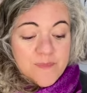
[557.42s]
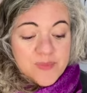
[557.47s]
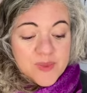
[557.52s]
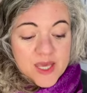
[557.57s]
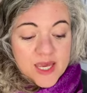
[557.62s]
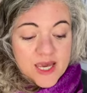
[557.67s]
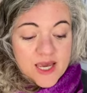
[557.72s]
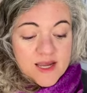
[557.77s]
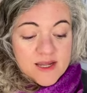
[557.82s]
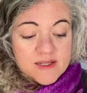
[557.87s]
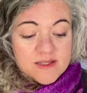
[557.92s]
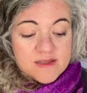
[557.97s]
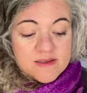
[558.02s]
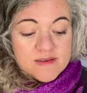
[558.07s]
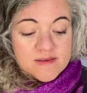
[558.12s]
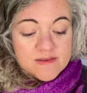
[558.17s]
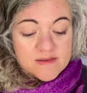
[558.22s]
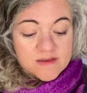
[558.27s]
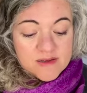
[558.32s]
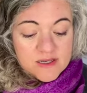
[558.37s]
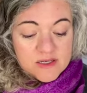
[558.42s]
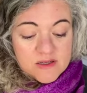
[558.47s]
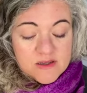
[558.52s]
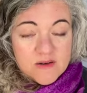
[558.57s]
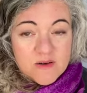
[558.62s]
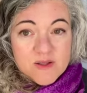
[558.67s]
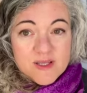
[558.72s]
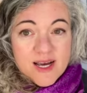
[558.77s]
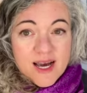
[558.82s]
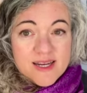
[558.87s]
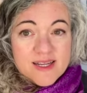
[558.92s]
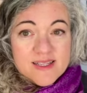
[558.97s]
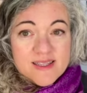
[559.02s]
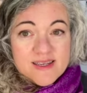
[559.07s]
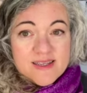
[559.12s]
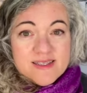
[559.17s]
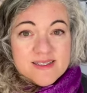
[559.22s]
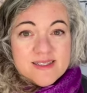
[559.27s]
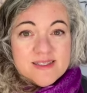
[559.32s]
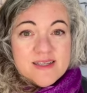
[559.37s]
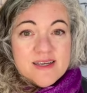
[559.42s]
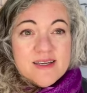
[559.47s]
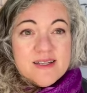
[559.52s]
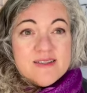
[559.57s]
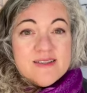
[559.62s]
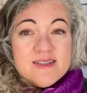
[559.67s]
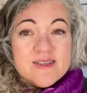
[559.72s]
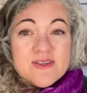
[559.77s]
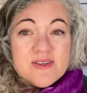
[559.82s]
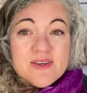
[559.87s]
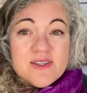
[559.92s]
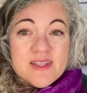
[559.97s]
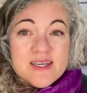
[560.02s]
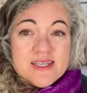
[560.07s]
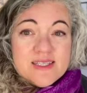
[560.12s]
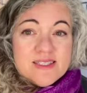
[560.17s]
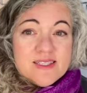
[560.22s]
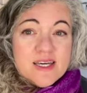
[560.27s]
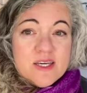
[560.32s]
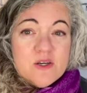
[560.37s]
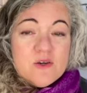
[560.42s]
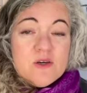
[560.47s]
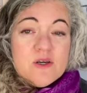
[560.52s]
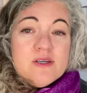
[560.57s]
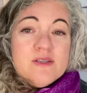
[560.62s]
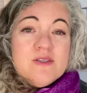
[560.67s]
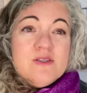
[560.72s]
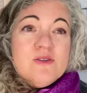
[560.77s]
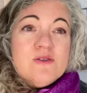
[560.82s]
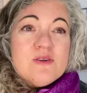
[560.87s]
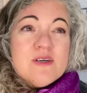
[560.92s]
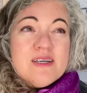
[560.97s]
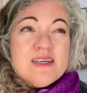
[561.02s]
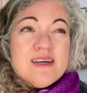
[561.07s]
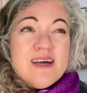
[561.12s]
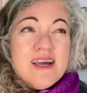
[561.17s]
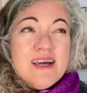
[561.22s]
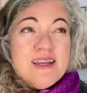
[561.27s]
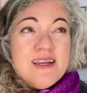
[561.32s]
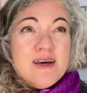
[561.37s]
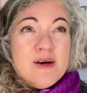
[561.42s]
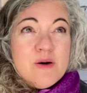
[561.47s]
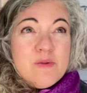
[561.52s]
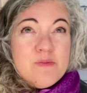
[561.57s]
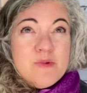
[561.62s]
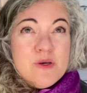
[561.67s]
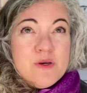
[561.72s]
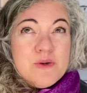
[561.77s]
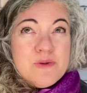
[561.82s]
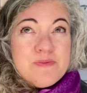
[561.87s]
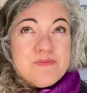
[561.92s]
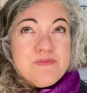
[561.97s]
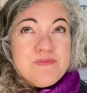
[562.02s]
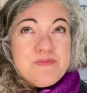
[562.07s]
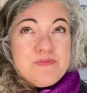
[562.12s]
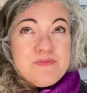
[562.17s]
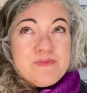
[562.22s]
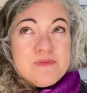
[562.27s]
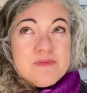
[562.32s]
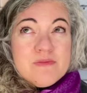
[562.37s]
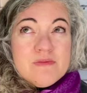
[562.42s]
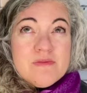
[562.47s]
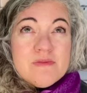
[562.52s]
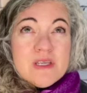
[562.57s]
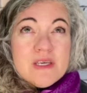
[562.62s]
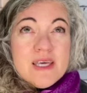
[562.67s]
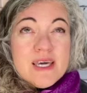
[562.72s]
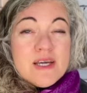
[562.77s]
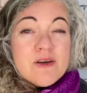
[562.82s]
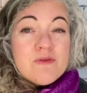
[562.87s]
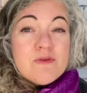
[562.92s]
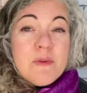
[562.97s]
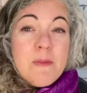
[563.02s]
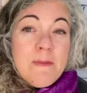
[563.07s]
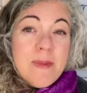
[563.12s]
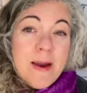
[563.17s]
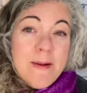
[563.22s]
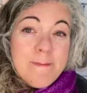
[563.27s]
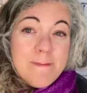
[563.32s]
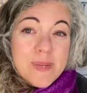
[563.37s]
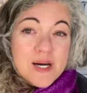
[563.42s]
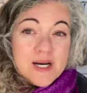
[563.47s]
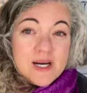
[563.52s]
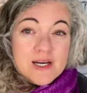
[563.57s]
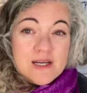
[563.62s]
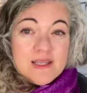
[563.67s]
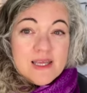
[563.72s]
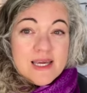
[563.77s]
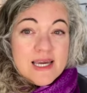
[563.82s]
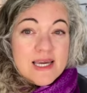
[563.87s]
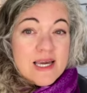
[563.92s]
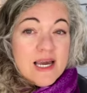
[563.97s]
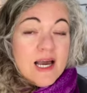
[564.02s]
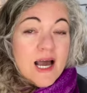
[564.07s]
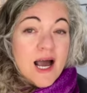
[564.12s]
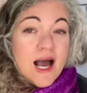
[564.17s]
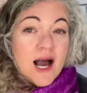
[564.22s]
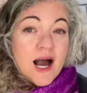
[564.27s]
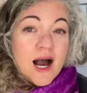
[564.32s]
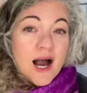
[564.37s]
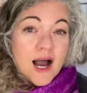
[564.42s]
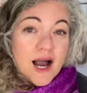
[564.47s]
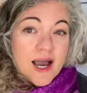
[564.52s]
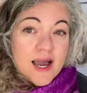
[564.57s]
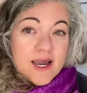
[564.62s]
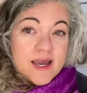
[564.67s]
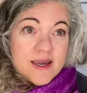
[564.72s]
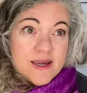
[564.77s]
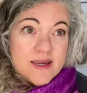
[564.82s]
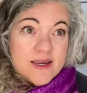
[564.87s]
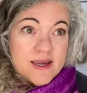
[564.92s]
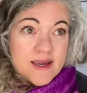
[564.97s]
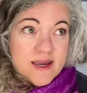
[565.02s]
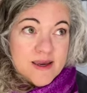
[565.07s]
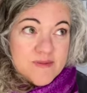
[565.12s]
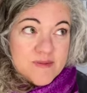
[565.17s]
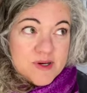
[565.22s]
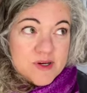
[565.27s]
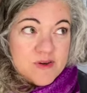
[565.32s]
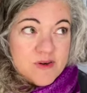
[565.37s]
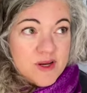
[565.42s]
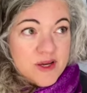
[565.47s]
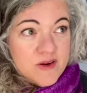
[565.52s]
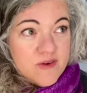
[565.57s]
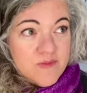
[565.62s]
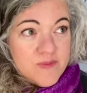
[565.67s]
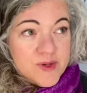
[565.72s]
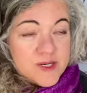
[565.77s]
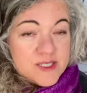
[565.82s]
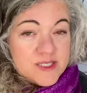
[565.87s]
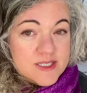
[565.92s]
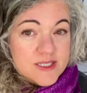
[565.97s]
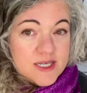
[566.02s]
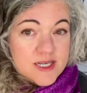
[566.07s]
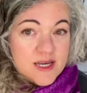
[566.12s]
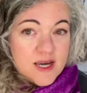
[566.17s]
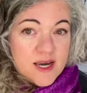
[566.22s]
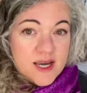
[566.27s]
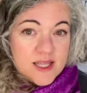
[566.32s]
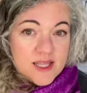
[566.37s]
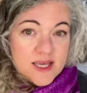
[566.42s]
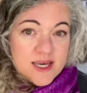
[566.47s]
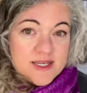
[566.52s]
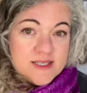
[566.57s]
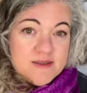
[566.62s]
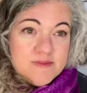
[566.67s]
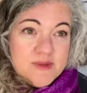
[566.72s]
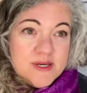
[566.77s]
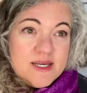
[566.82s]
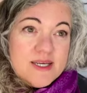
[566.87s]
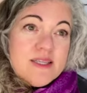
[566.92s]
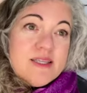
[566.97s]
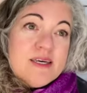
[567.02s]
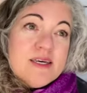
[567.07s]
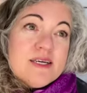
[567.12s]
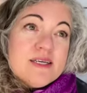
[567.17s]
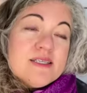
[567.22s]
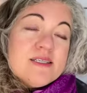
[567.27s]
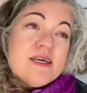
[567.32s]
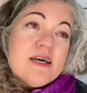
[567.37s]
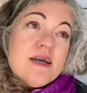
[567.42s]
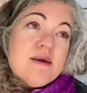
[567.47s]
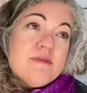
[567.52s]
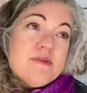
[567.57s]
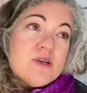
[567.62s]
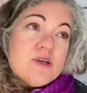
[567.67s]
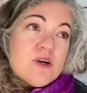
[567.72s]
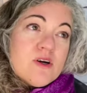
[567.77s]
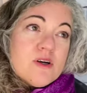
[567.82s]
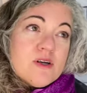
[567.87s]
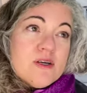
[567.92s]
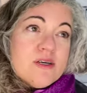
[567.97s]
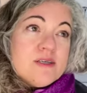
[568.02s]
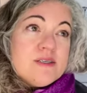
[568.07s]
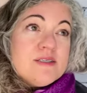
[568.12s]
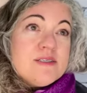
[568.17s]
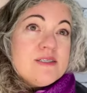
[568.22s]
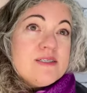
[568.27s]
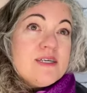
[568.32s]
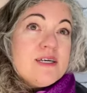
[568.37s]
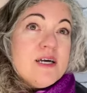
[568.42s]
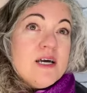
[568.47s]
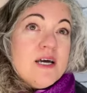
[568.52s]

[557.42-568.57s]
And, you know, a lot of these little things that you can do can kind of help you like remember, like, I am a creative person. I like to make things. I'm an artist.